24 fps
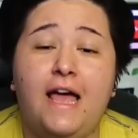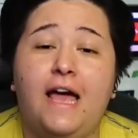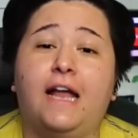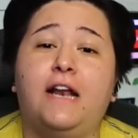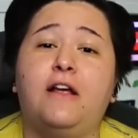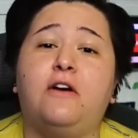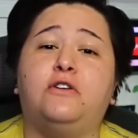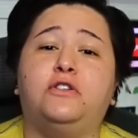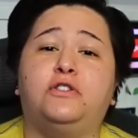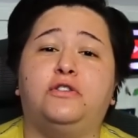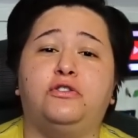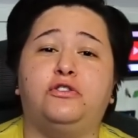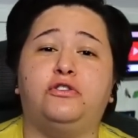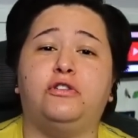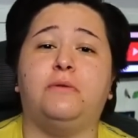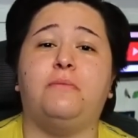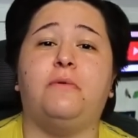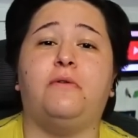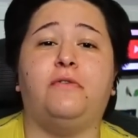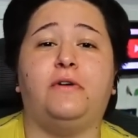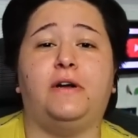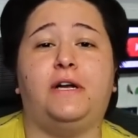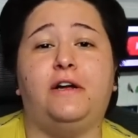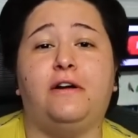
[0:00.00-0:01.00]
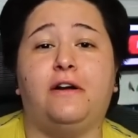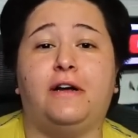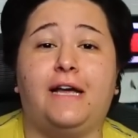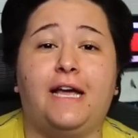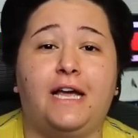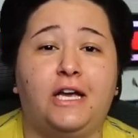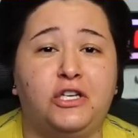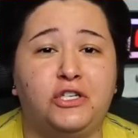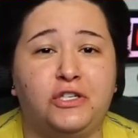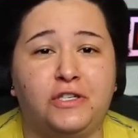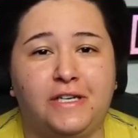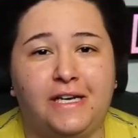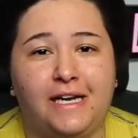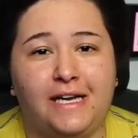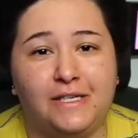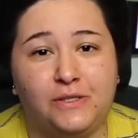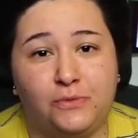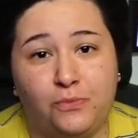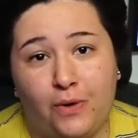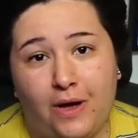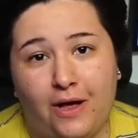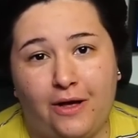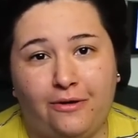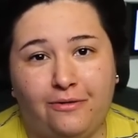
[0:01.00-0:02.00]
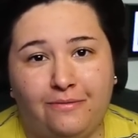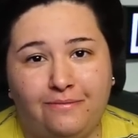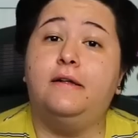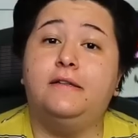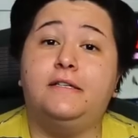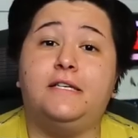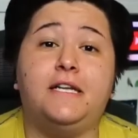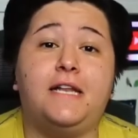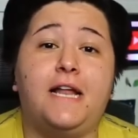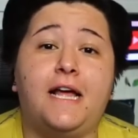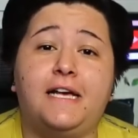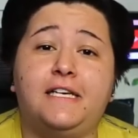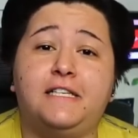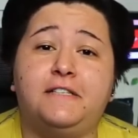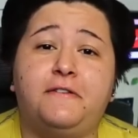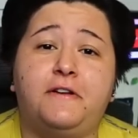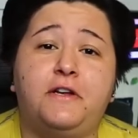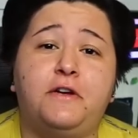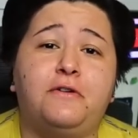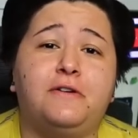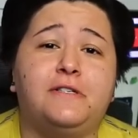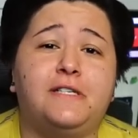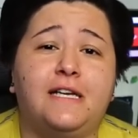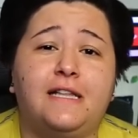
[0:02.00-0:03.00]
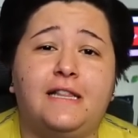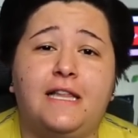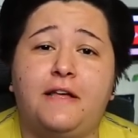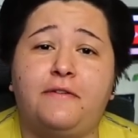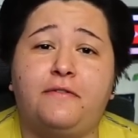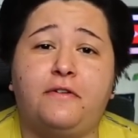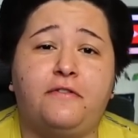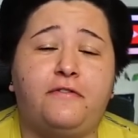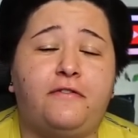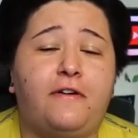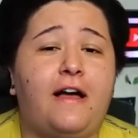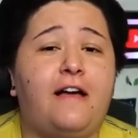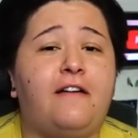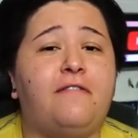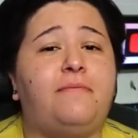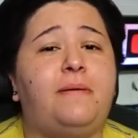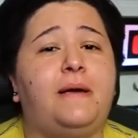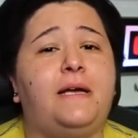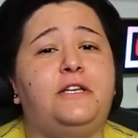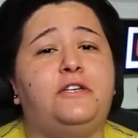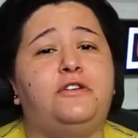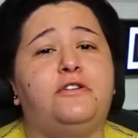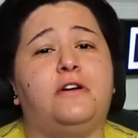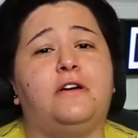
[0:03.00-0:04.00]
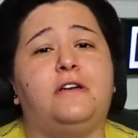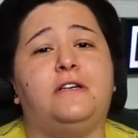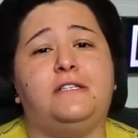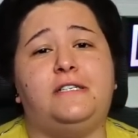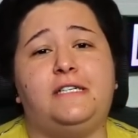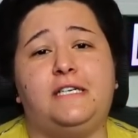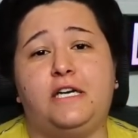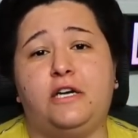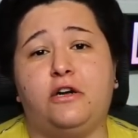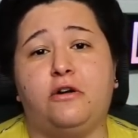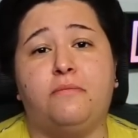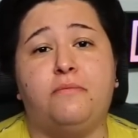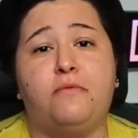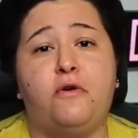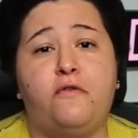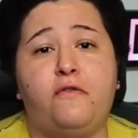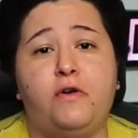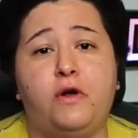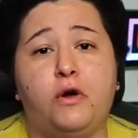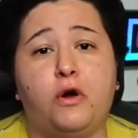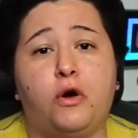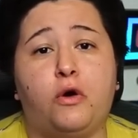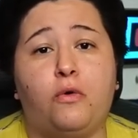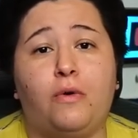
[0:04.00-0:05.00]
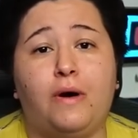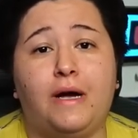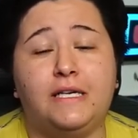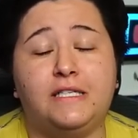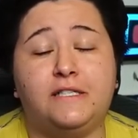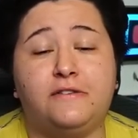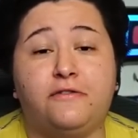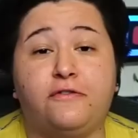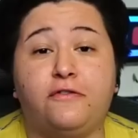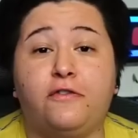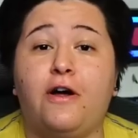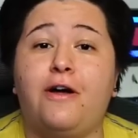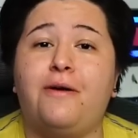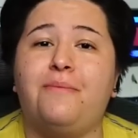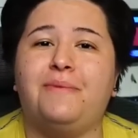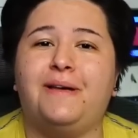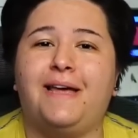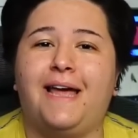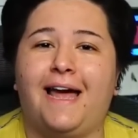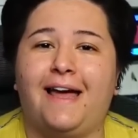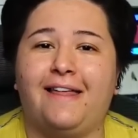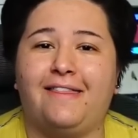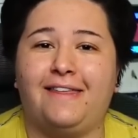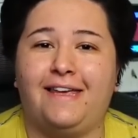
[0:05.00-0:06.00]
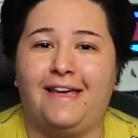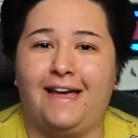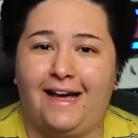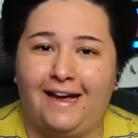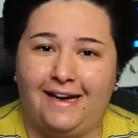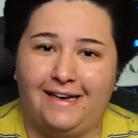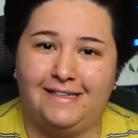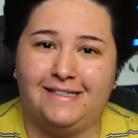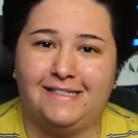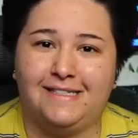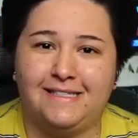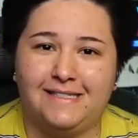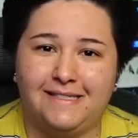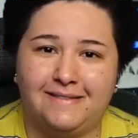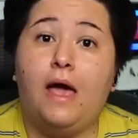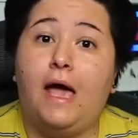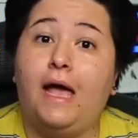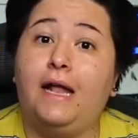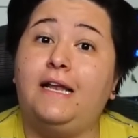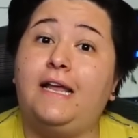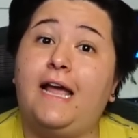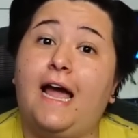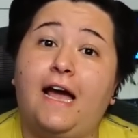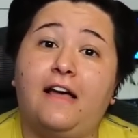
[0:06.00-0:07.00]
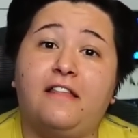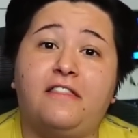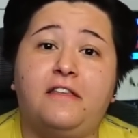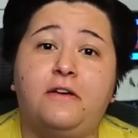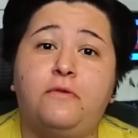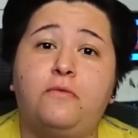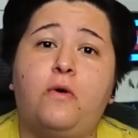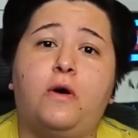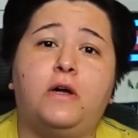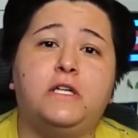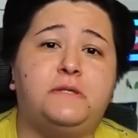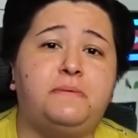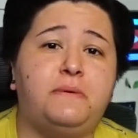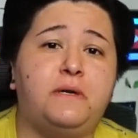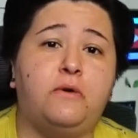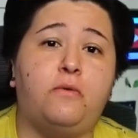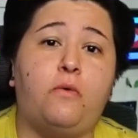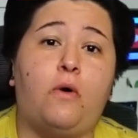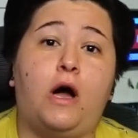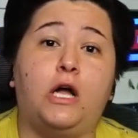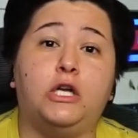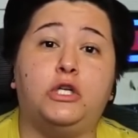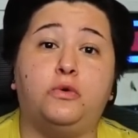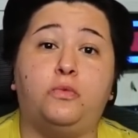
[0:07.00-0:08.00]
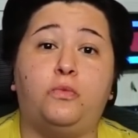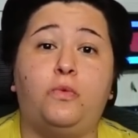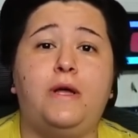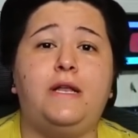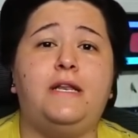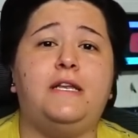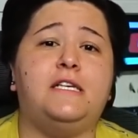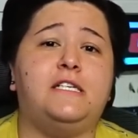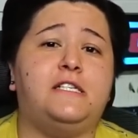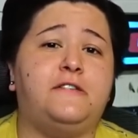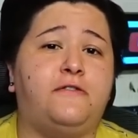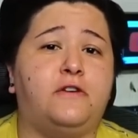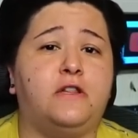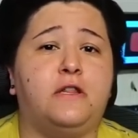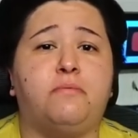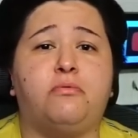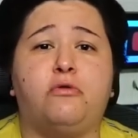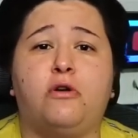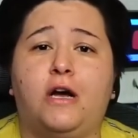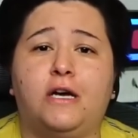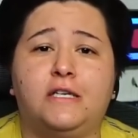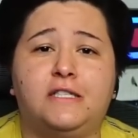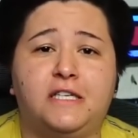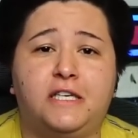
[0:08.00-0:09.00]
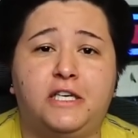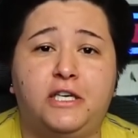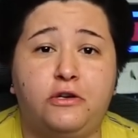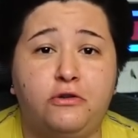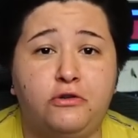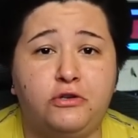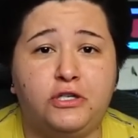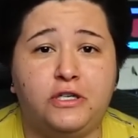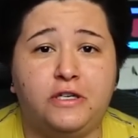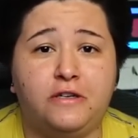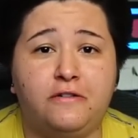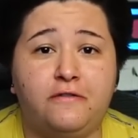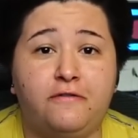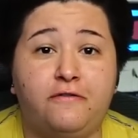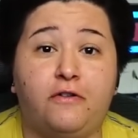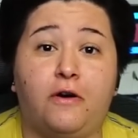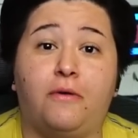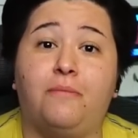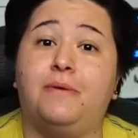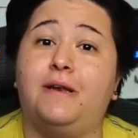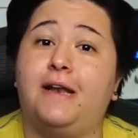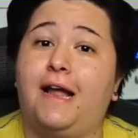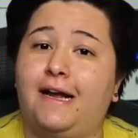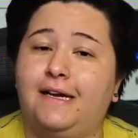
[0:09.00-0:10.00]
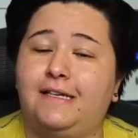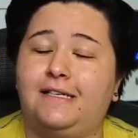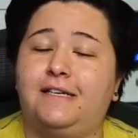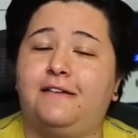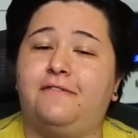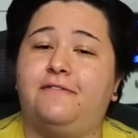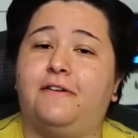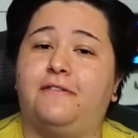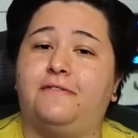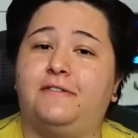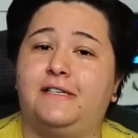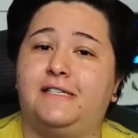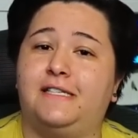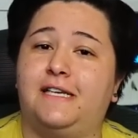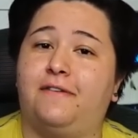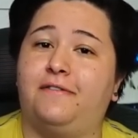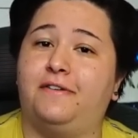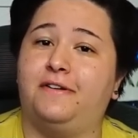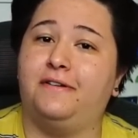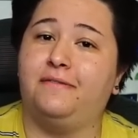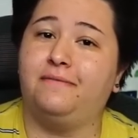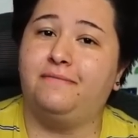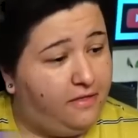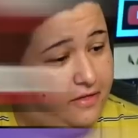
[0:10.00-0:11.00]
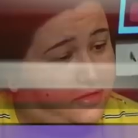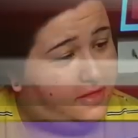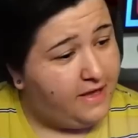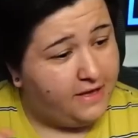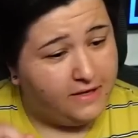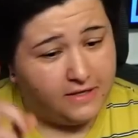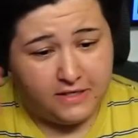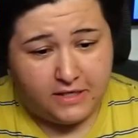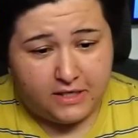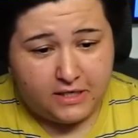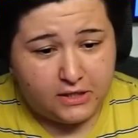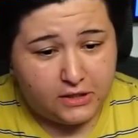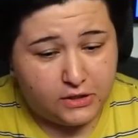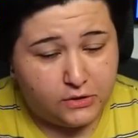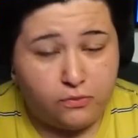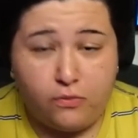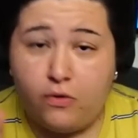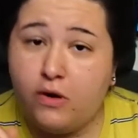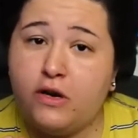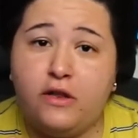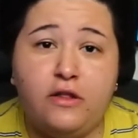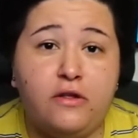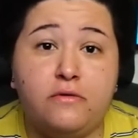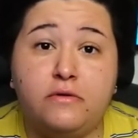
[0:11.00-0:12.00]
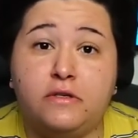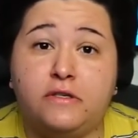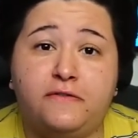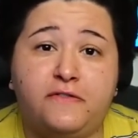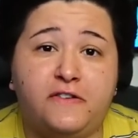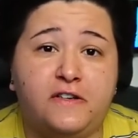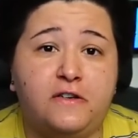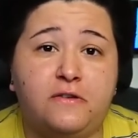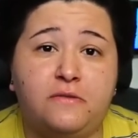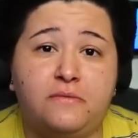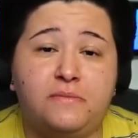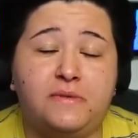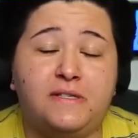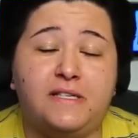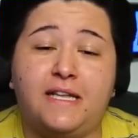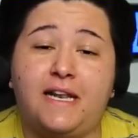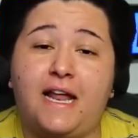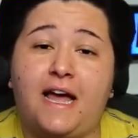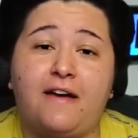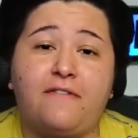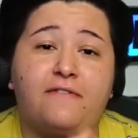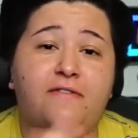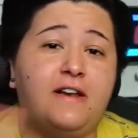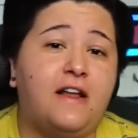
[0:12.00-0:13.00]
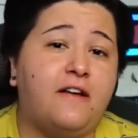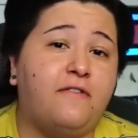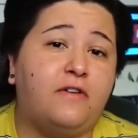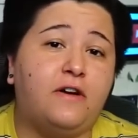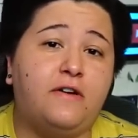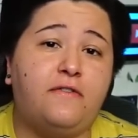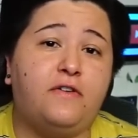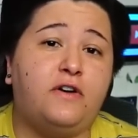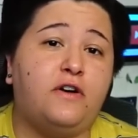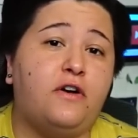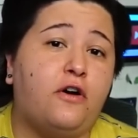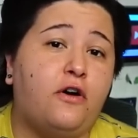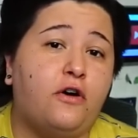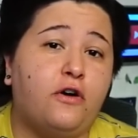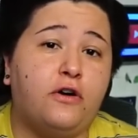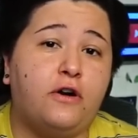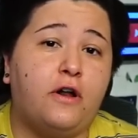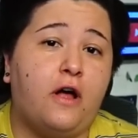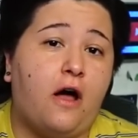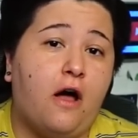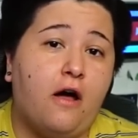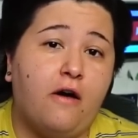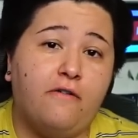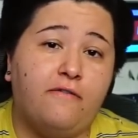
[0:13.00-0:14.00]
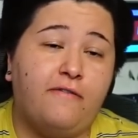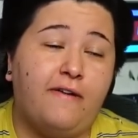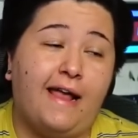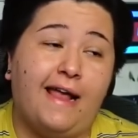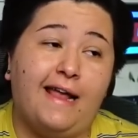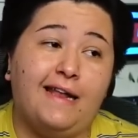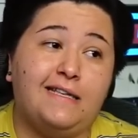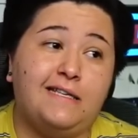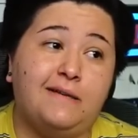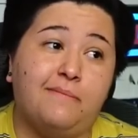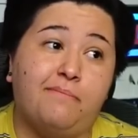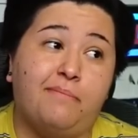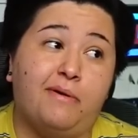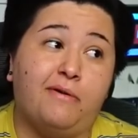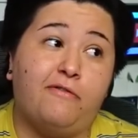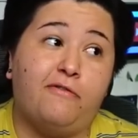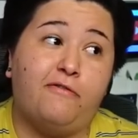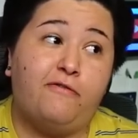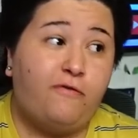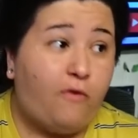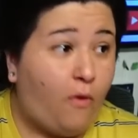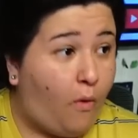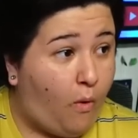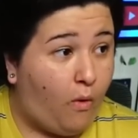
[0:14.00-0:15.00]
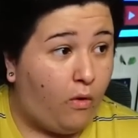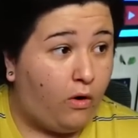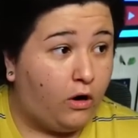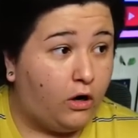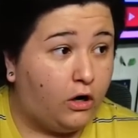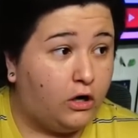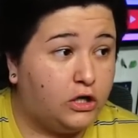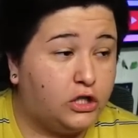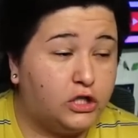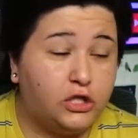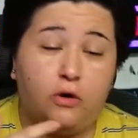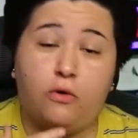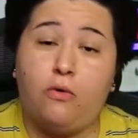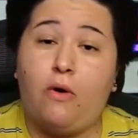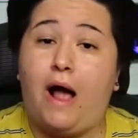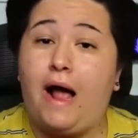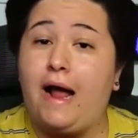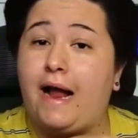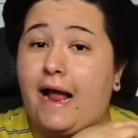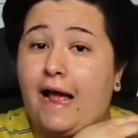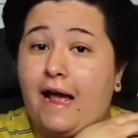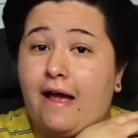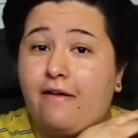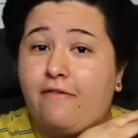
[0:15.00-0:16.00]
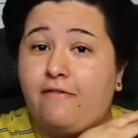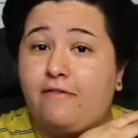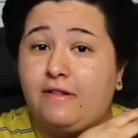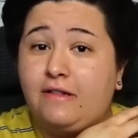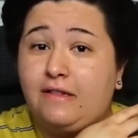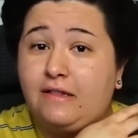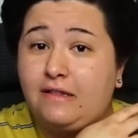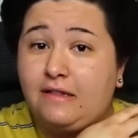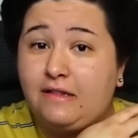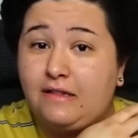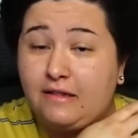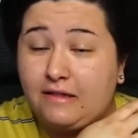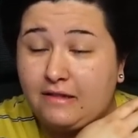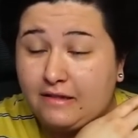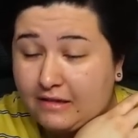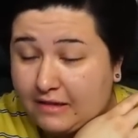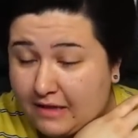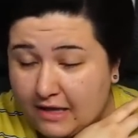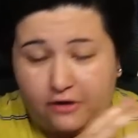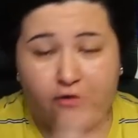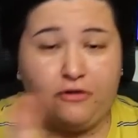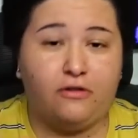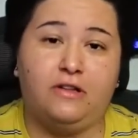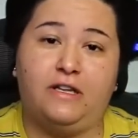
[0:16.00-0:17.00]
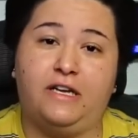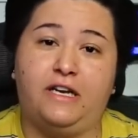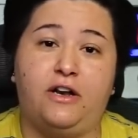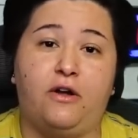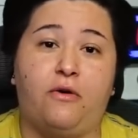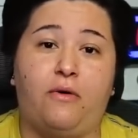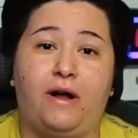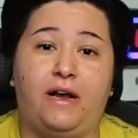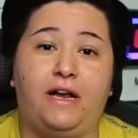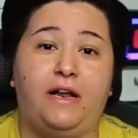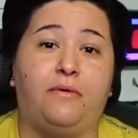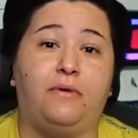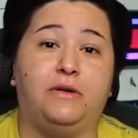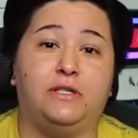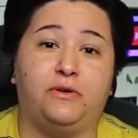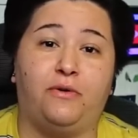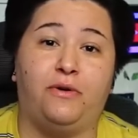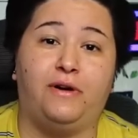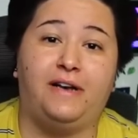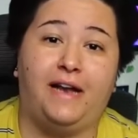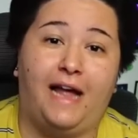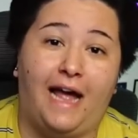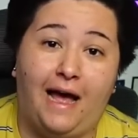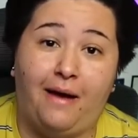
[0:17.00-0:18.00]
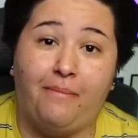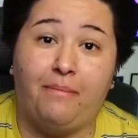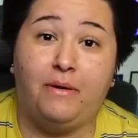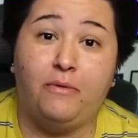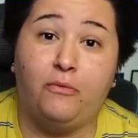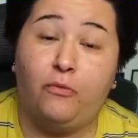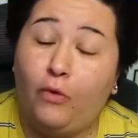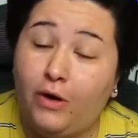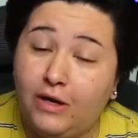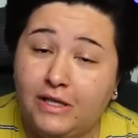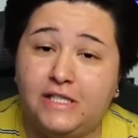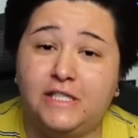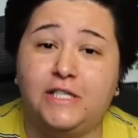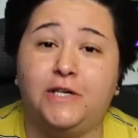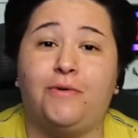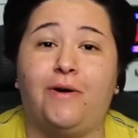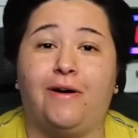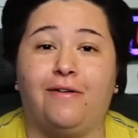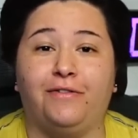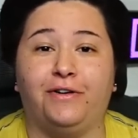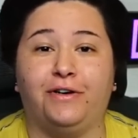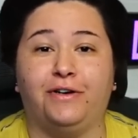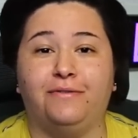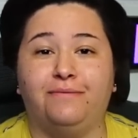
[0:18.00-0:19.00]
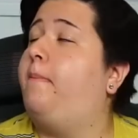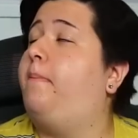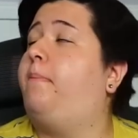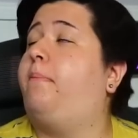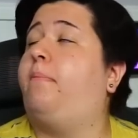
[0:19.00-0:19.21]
and I also stream over here occasionally as well. Today's video is a level 5 Patreon tier movie request from Kathy Ice. And Kathy wants me to watch Witness for the Prosecution from 1957. This is one of those films that I've never even heard of it before, so I have literally no idea what's going to happen whatsoever.